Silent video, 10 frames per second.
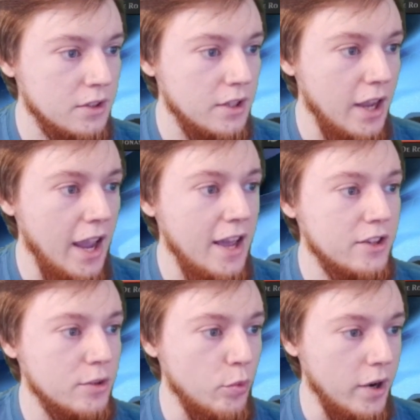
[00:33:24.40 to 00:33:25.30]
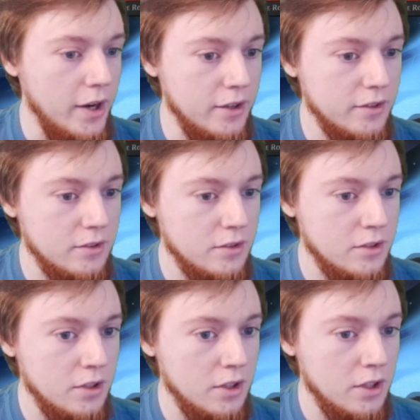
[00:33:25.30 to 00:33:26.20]
And a Braid.
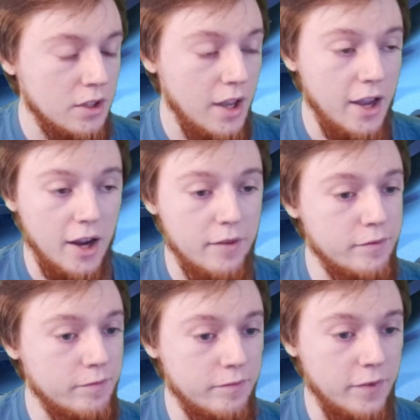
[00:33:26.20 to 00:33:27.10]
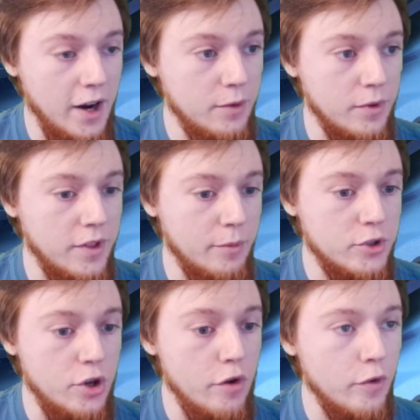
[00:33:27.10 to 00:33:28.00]
Hey, I'm fine with them
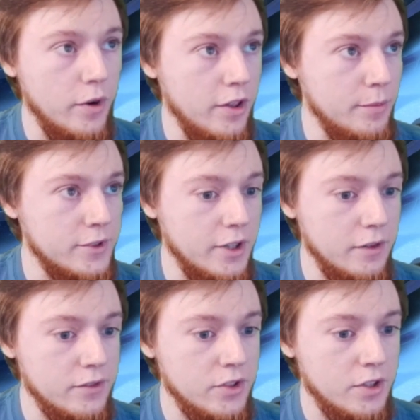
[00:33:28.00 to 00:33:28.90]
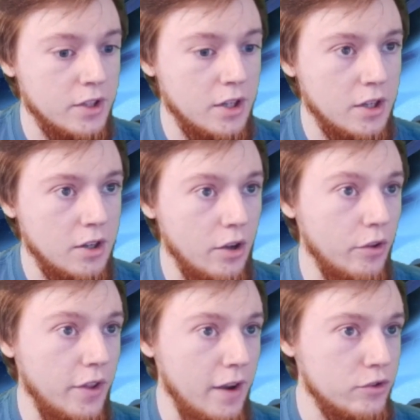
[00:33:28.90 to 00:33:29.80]
2-for-1ing themselves. Although
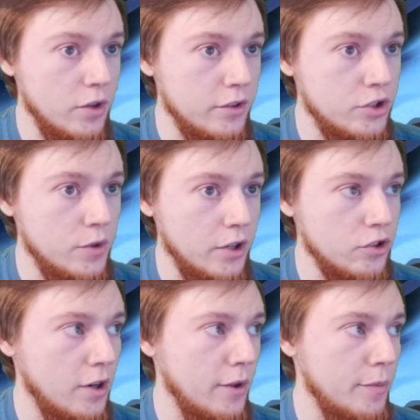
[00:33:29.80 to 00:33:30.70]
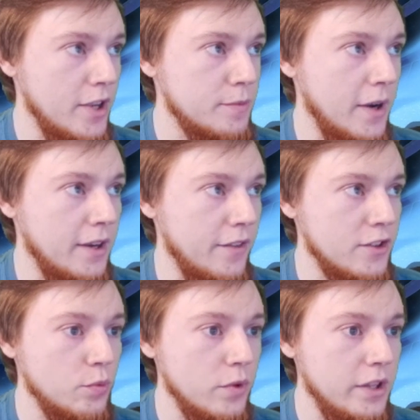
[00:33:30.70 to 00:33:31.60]
they have drawn 2 extra cards with Maze Mind, and
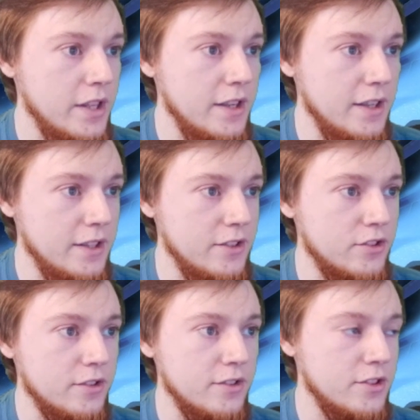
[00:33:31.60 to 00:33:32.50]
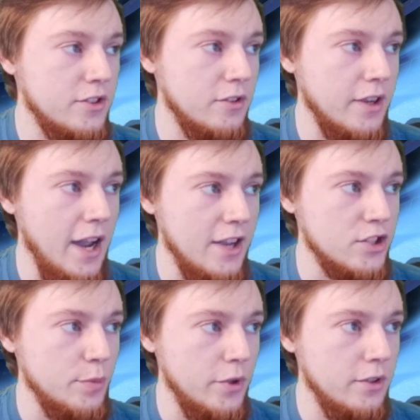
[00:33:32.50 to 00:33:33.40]
this really is still
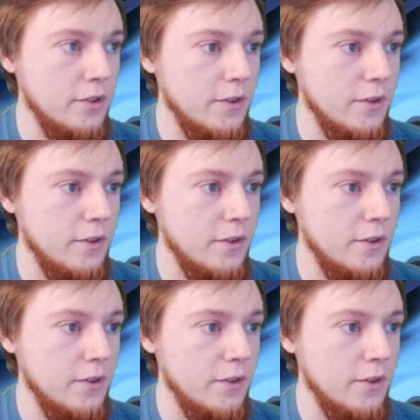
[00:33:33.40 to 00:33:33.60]
castable.